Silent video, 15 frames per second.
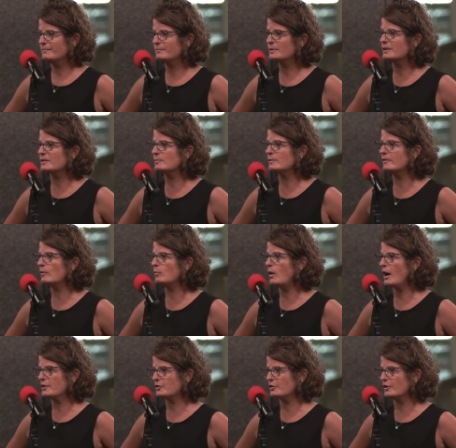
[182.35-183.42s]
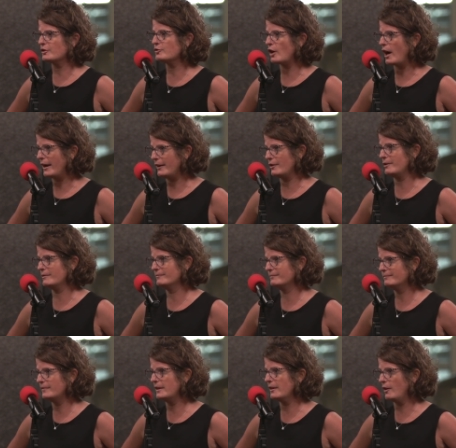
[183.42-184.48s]
because we have a washer and a dryer
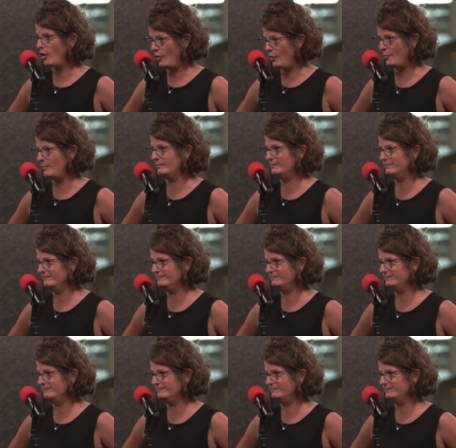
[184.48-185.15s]
in our home.